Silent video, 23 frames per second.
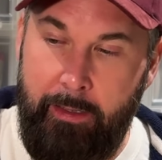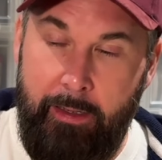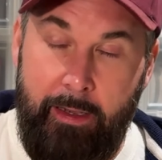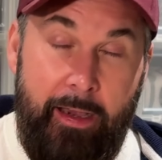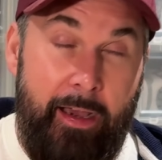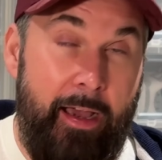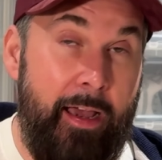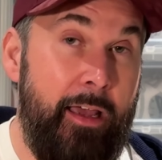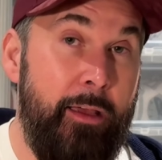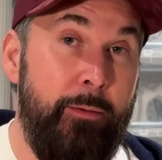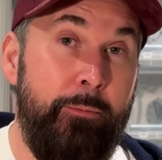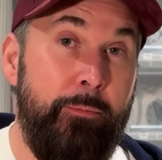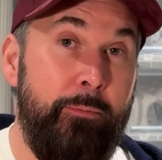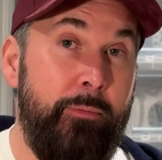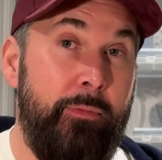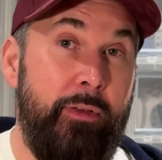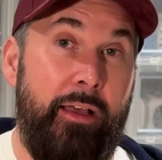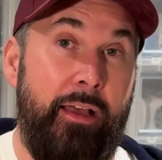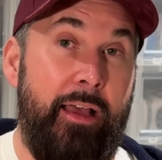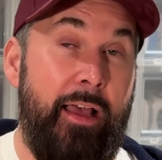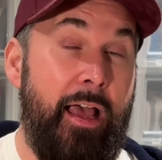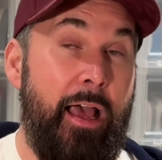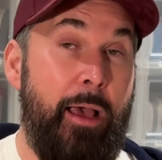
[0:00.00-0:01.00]
I'm
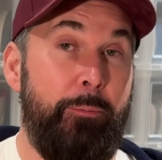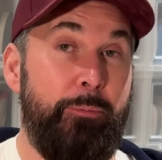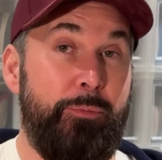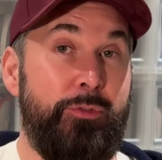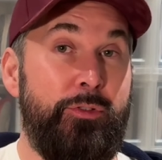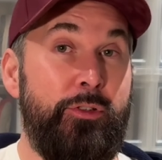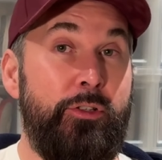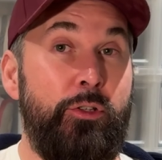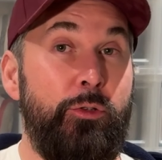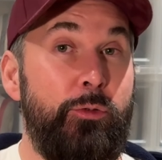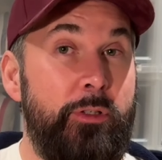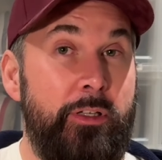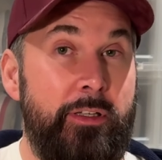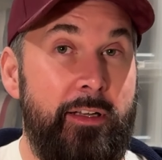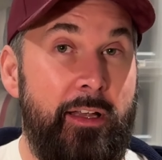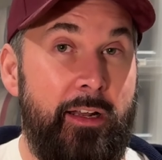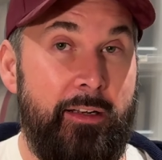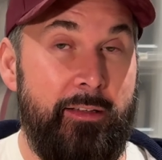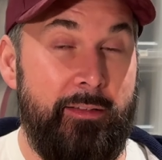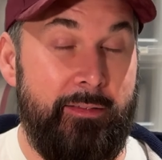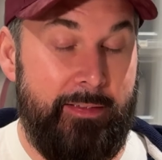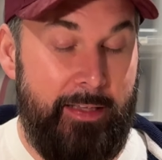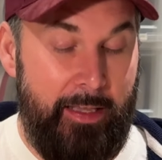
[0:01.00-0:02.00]
absolutely
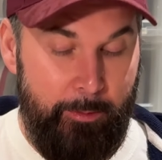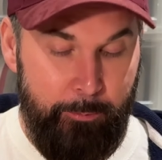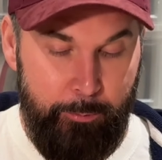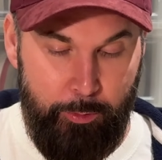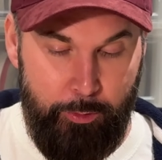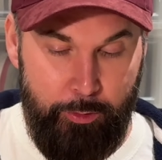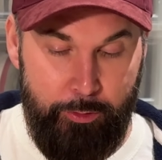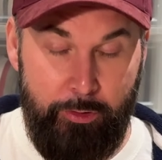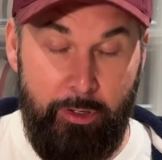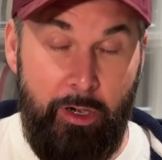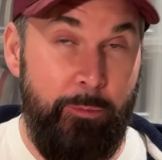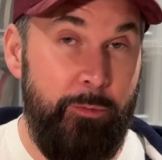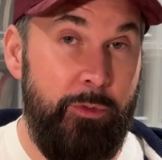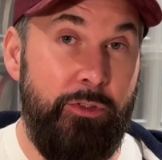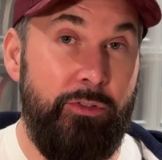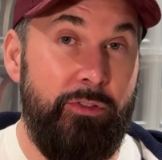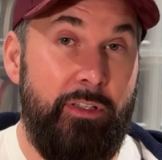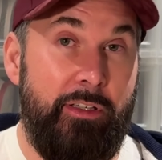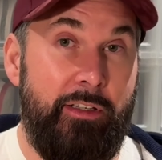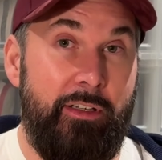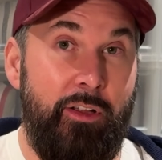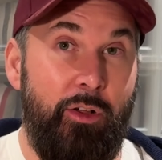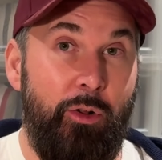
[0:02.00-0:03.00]
not a skateboarder, I'm just
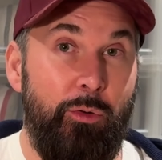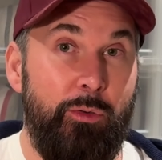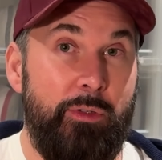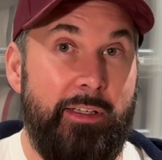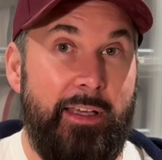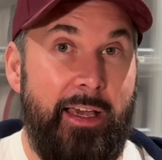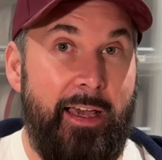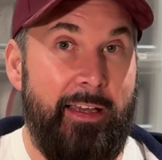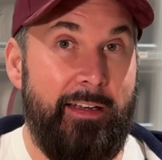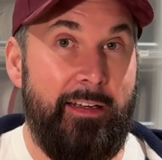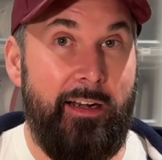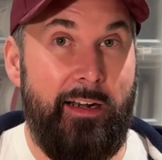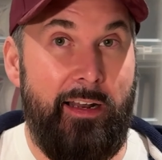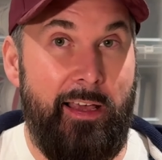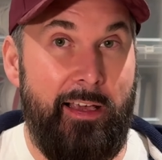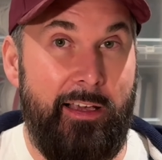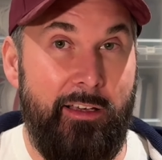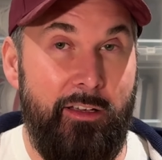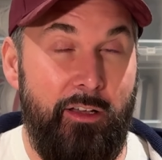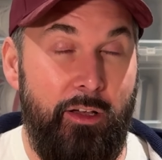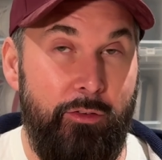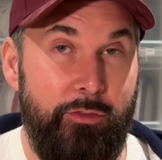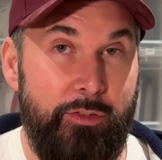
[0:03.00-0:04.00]
an old guy that
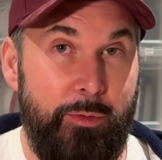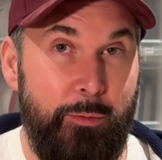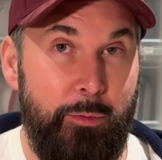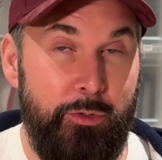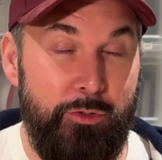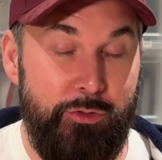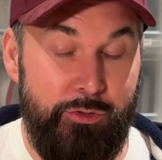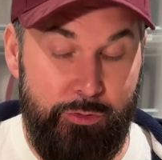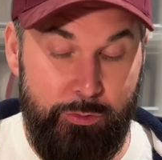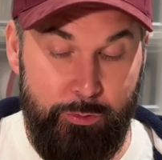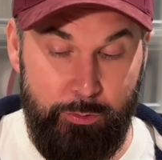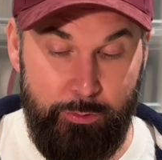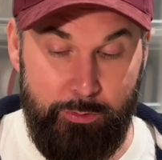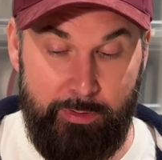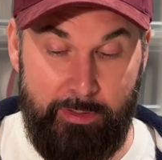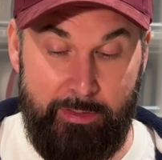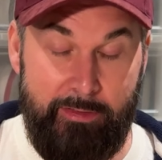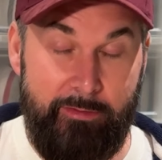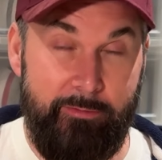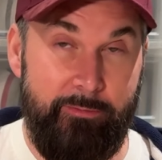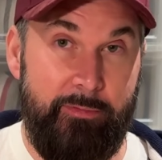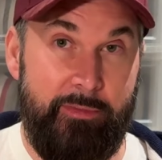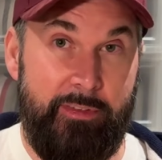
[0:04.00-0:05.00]
like comfortable shoes,
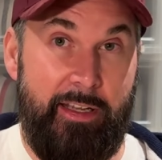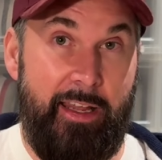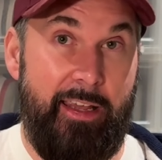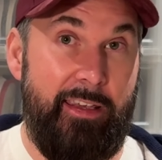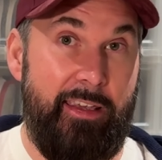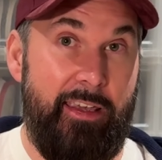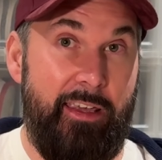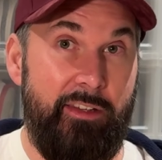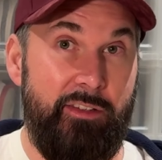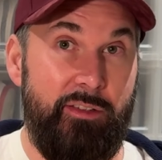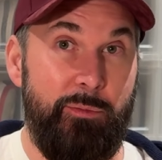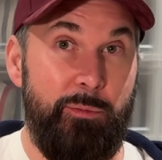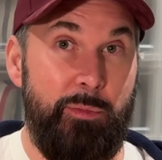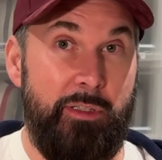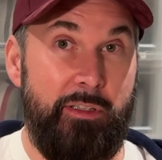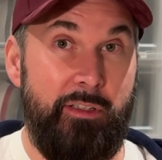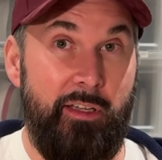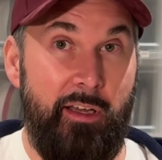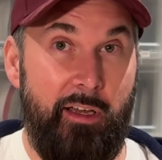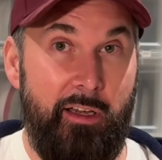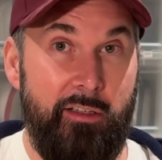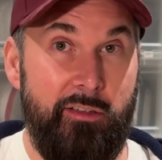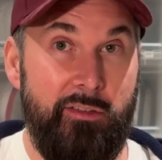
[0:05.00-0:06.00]
and Nike SB
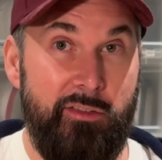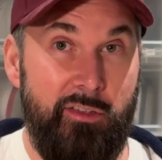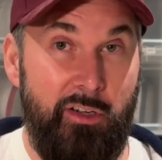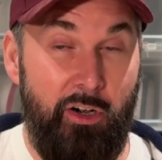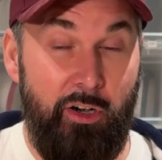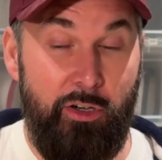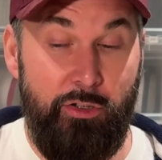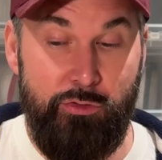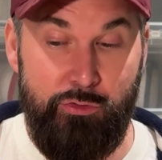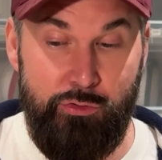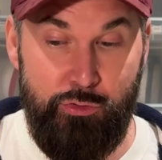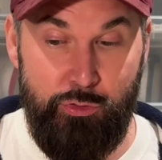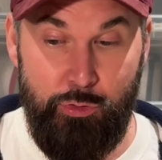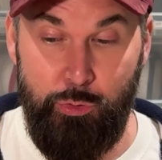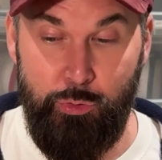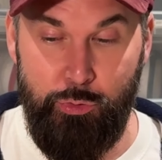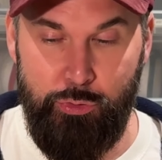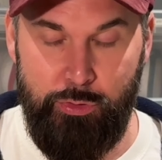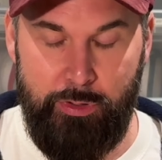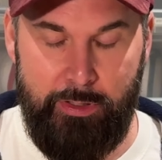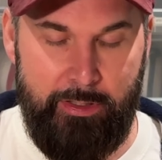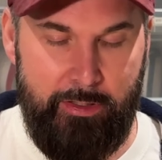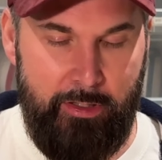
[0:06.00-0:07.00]
Dunks are
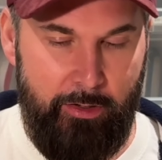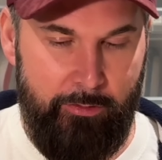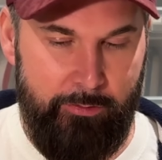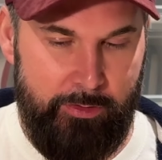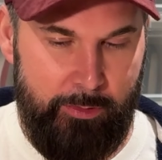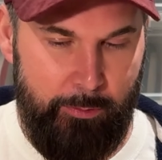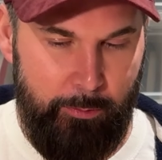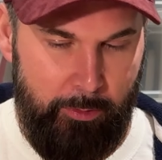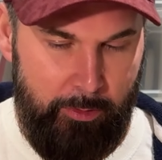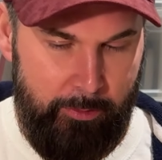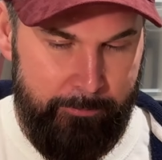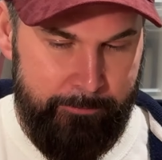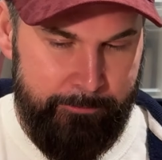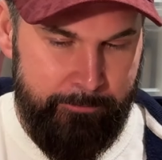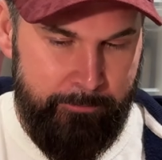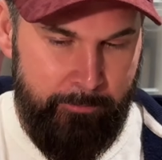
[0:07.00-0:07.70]
usually comfortable.